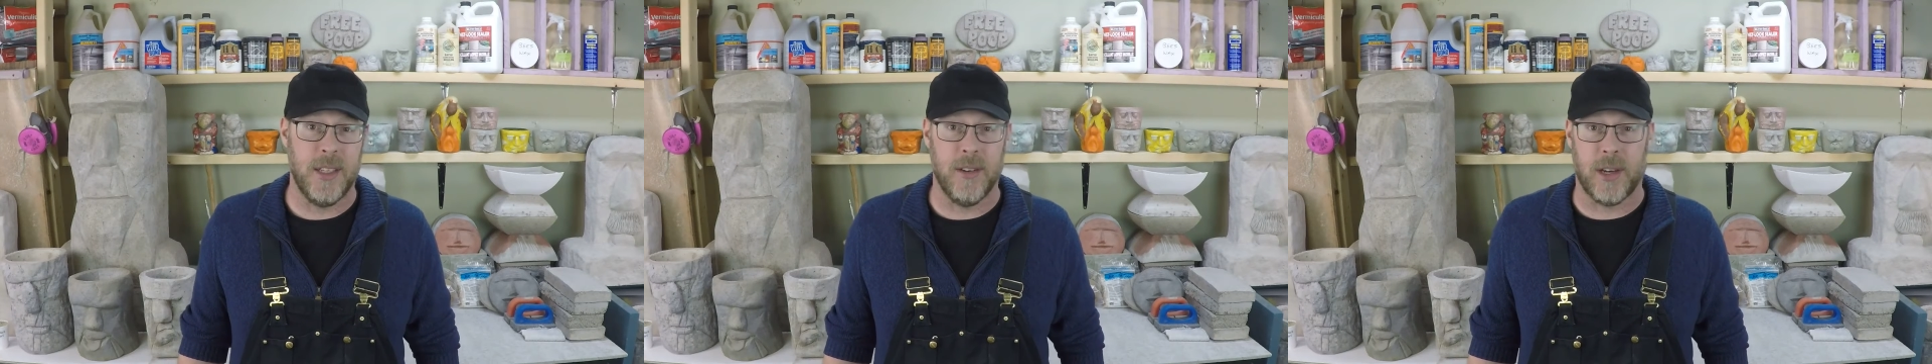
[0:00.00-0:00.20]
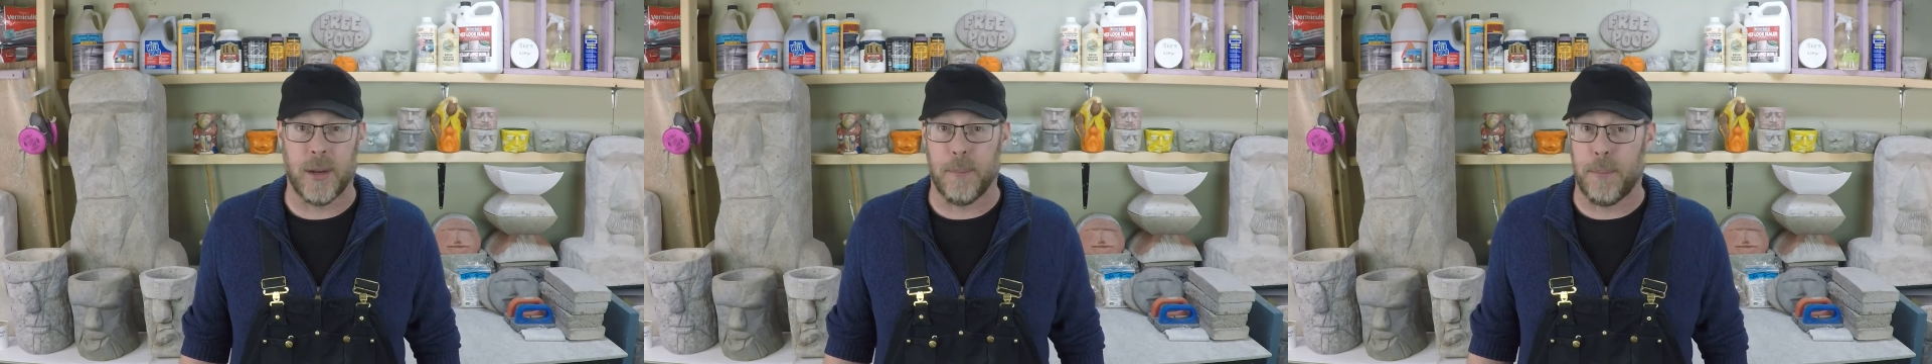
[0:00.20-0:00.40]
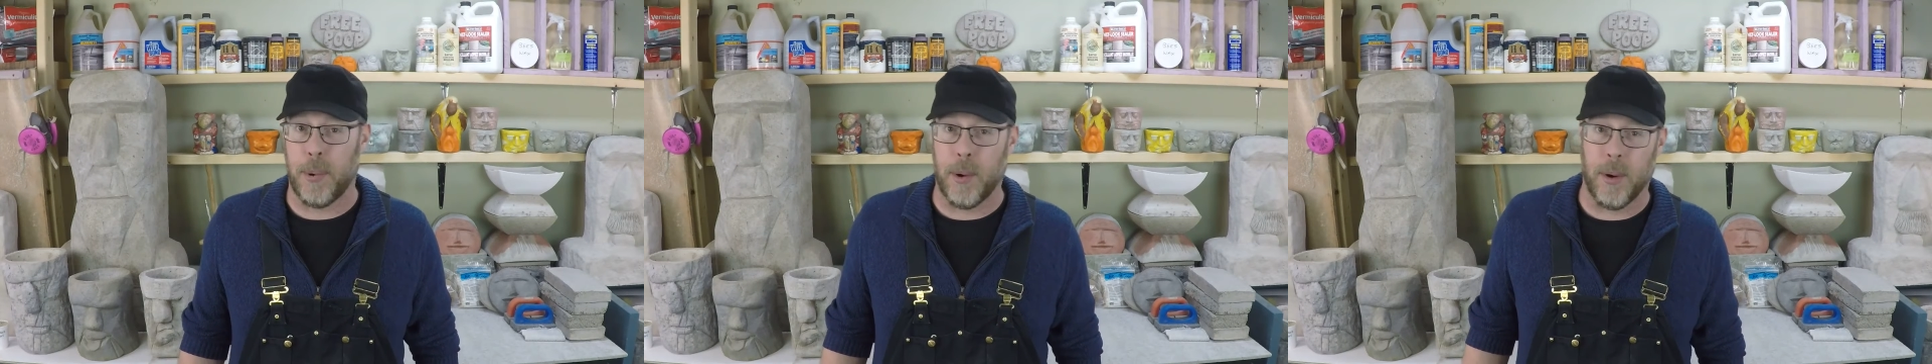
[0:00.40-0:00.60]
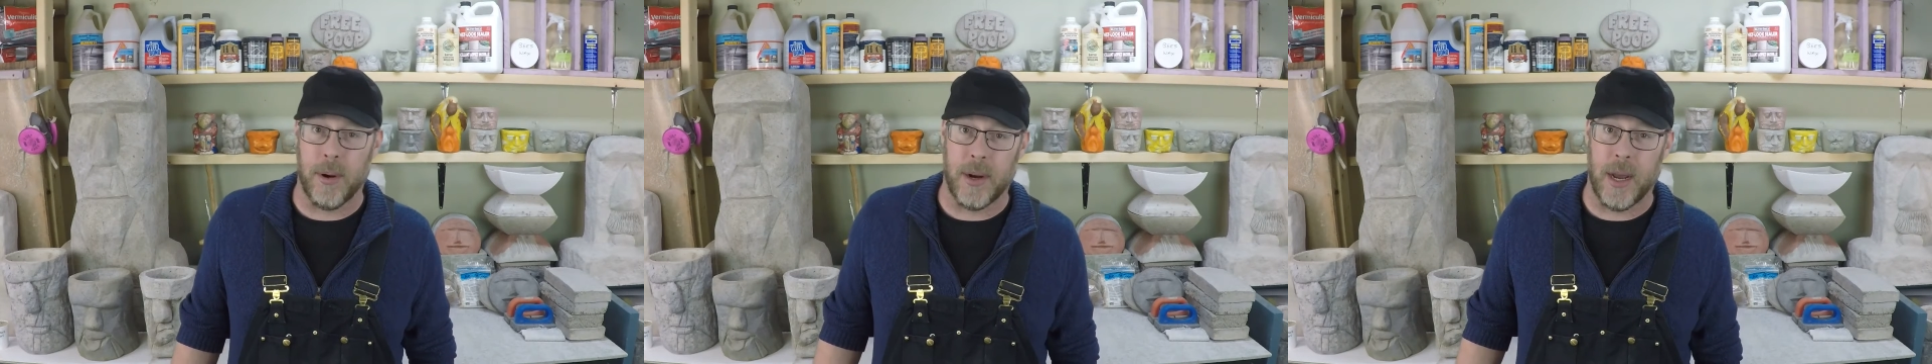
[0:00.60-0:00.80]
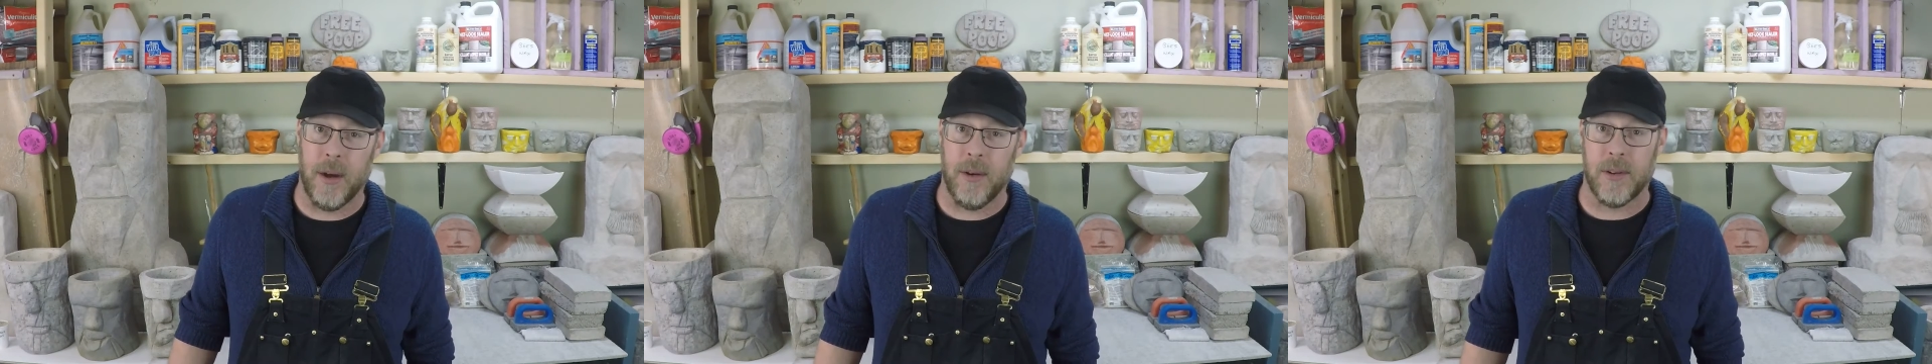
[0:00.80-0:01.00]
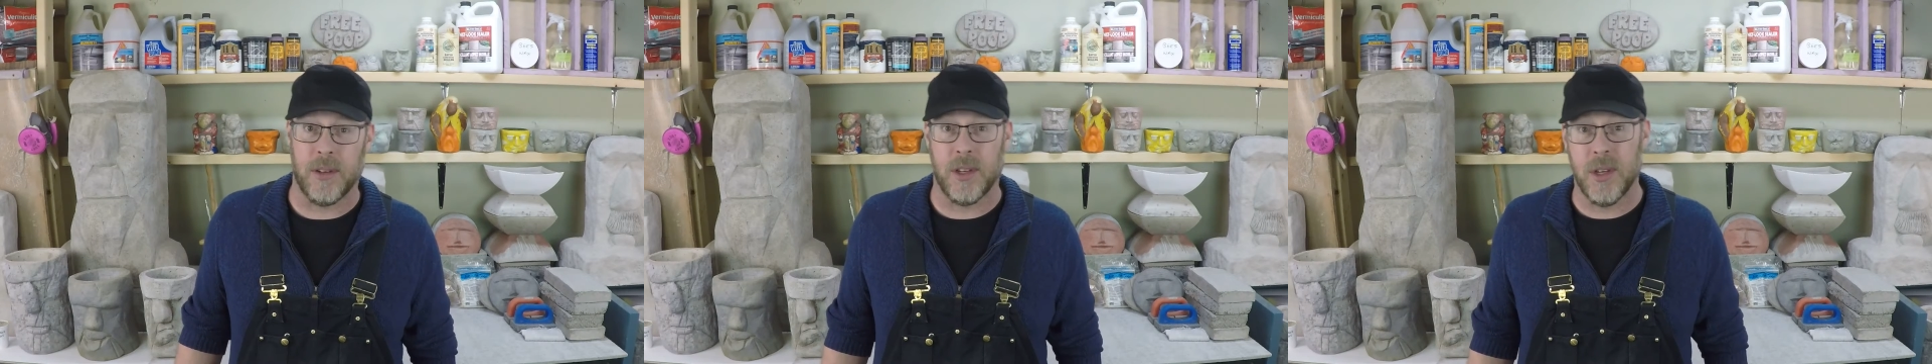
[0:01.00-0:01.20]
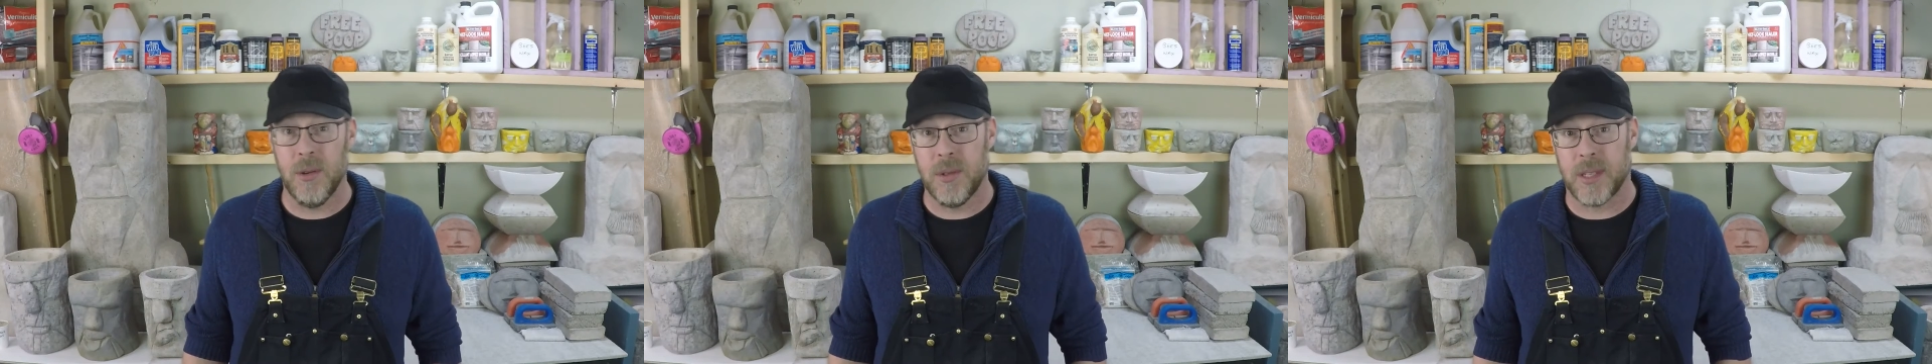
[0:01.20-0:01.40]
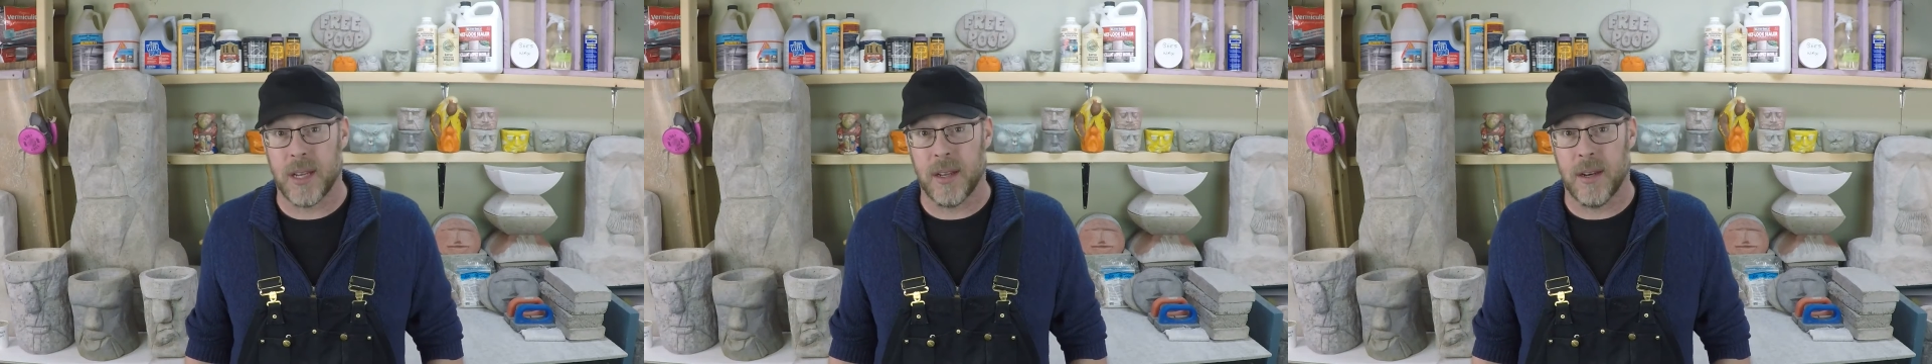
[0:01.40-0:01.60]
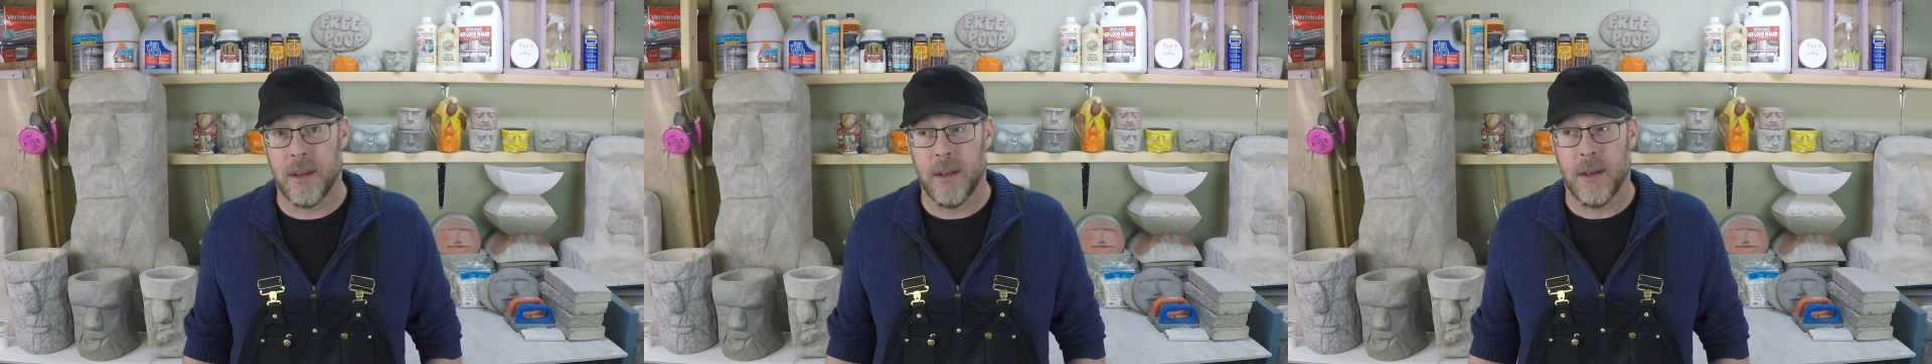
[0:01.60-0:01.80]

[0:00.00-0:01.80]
You can pour it out and use it.